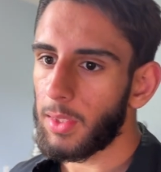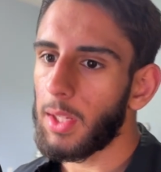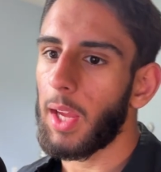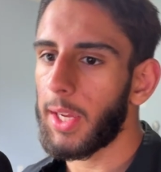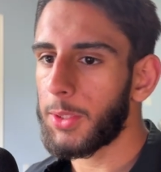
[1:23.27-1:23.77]

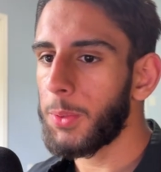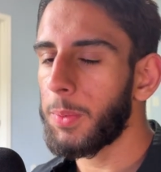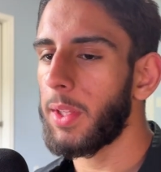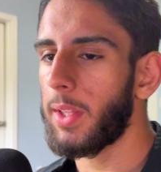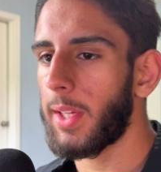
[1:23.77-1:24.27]
I do
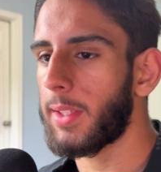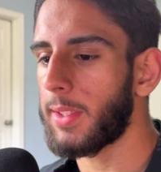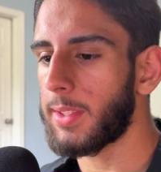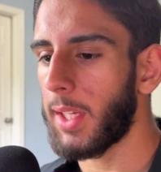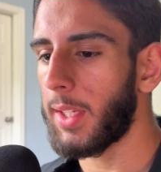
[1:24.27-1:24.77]
really like the
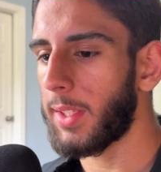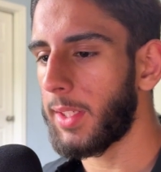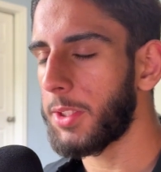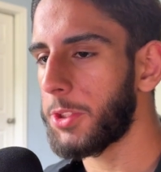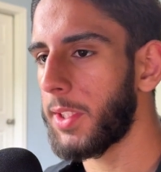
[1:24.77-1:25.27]
design
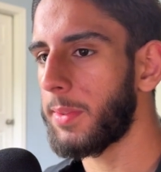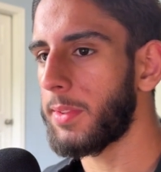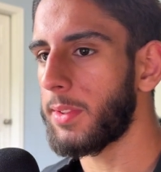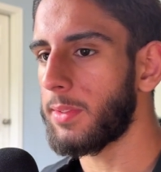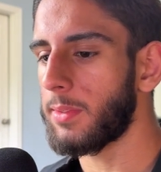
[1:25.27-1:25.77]
that InGen
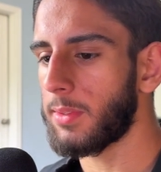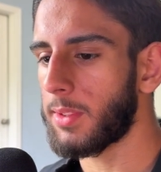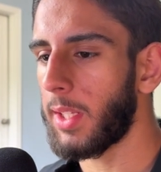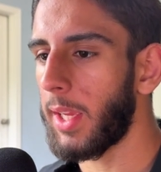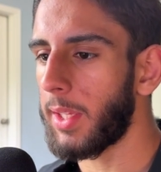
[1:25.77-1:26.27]

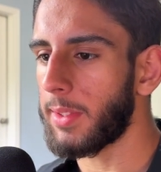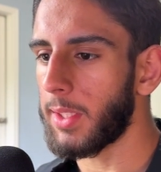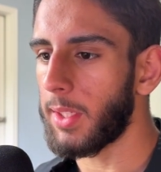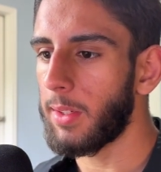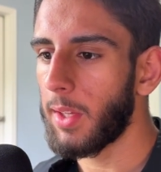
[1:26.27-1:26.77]
Today
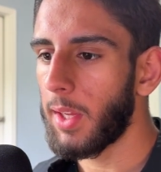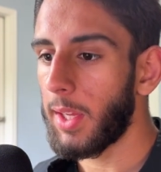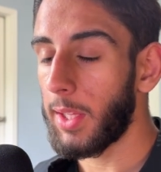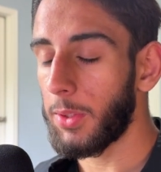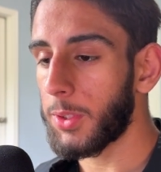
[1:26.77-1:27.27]
did.
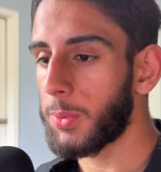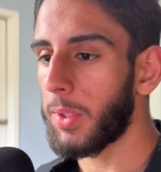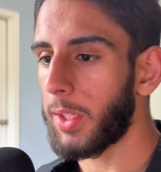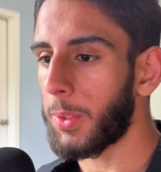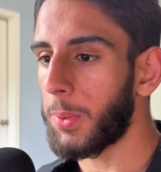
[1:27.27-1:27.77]
It looks
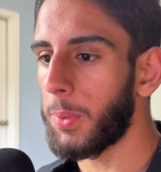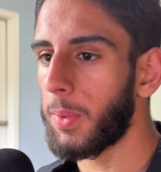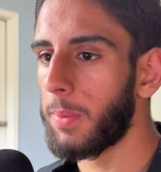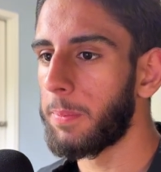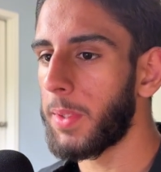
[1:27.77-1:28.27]
really
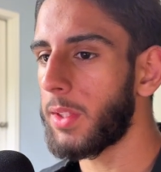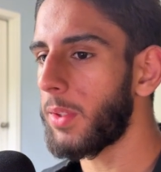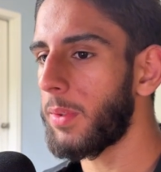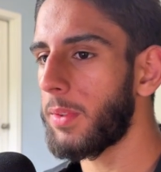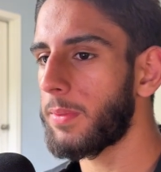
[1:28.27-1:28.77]
cool, but
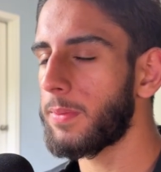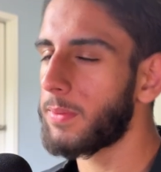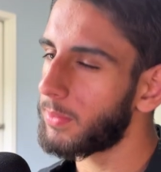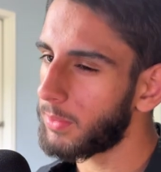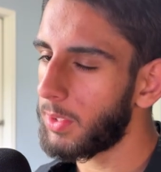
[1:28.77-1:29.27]

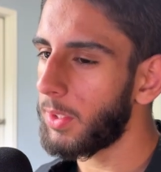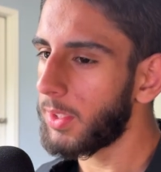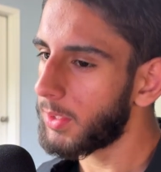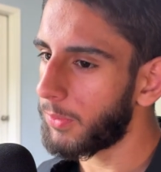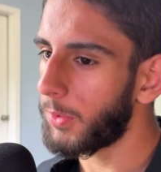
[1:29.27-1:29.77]
there
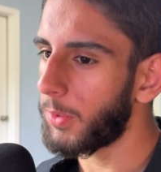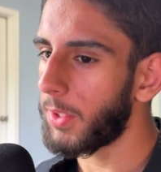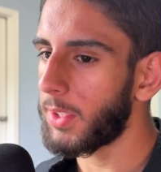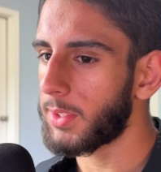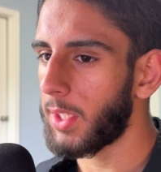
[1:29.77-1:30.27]
is a few
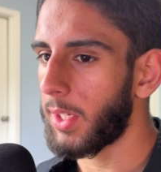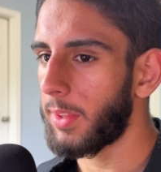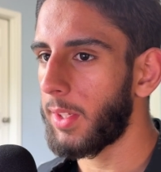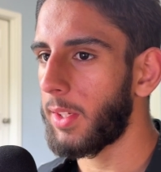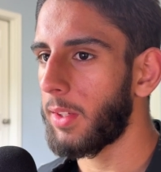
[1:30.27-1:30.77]
things that I
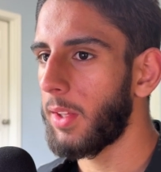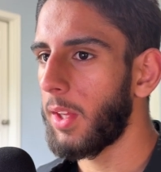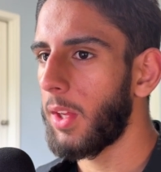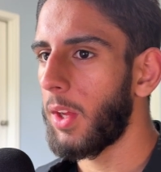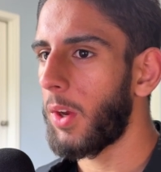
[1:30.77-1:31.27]
think
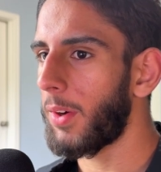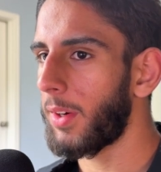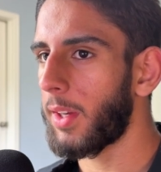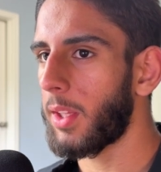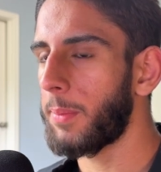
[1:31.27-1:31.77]
are
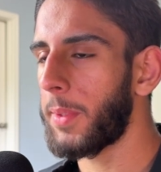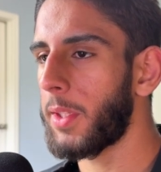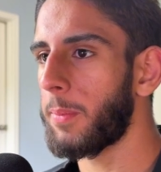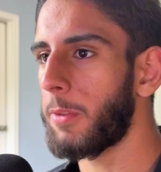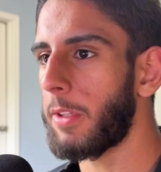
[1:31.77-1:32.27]
not going to be in
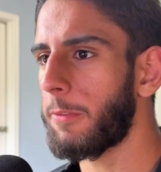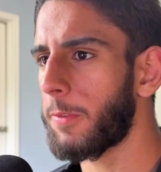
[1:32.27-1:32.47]
the movie.